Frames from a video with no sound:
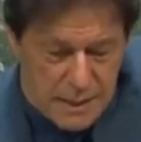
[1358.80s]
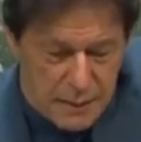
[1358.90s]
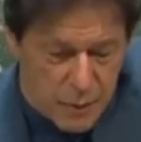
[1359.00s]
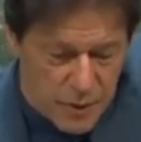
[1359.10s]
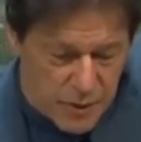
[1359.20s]

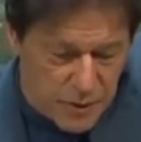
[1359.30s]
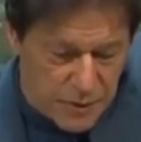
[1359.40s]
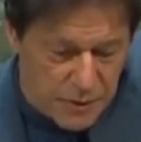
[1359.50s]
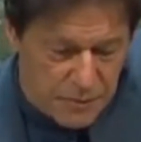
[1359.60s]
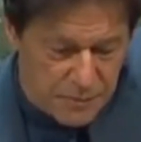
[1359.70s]
I want
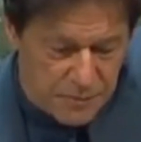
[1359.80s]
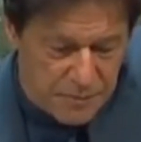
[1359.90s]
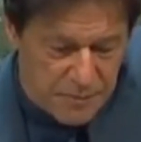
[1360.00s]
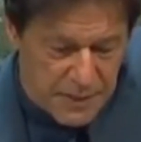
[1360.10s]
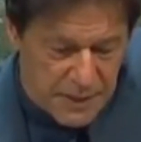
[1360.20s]
to
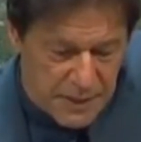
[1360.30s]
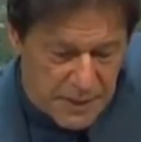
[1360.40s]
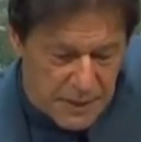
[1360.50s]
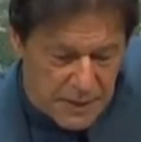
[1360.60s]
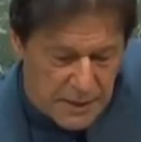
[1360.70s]

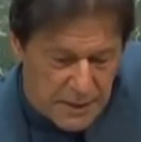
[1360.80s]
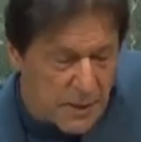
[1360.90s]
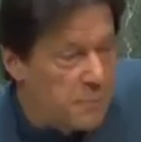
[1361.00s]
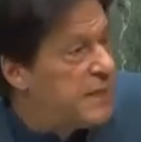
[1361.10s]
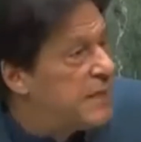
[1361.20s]

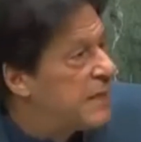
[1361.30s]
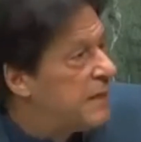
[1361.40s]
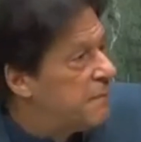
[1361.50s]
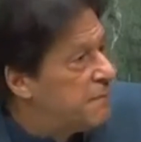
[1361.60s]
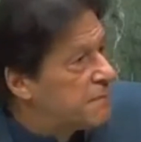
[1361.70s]
repeat
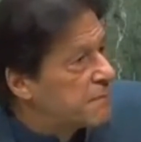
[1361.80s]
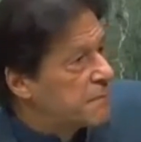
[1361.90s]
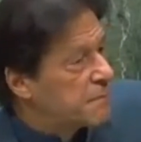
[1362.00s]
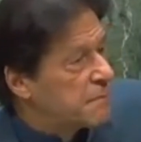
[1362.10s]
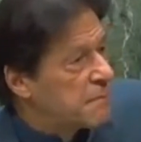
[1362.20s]
here,
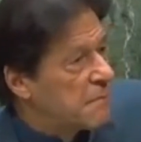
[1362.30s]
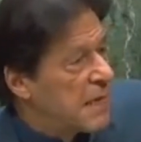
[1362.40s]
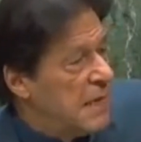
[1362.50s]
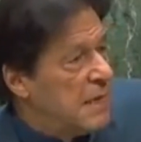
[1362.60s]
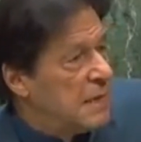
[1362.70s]

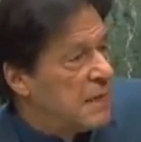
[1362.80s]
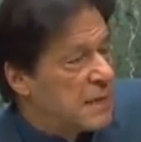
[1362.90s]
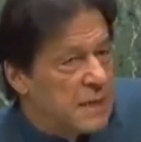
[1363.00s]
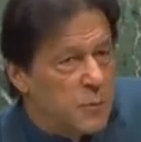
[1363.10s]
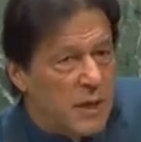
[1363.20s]

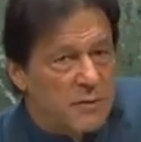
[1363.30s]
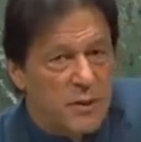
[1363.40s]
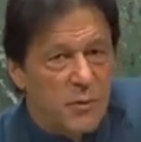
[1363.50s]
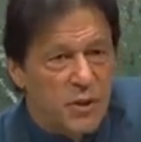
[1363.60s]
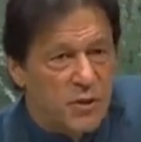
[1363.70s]
this is one of
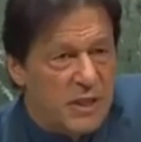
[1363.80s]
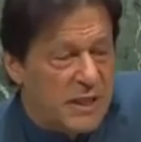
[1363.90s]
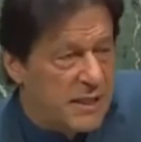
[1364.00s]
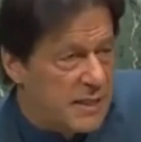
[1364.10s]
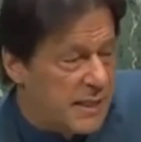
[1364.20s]
the most
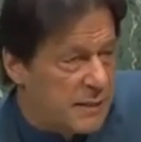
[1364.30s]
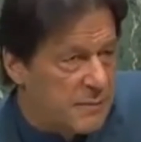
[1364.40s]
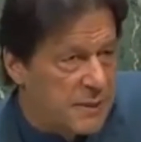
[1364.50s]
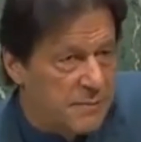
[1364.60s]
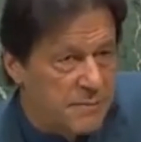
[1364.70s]
critical
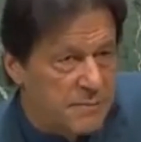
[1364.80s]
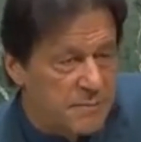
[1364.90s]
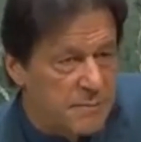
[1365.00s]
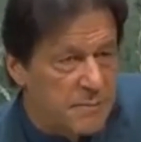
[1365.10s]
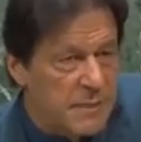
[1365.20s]
times.
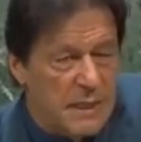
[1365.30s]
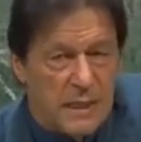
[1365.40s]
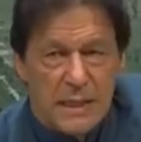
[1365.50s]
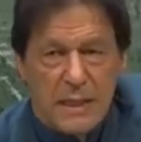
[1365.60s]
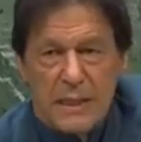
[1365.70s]

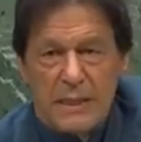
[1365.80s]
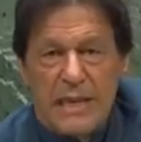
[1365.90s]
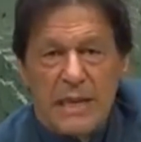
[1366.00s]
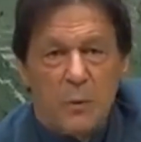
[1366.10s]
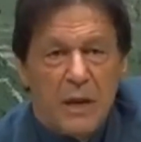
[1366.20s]

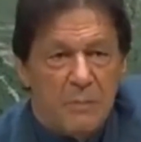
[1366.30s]
There will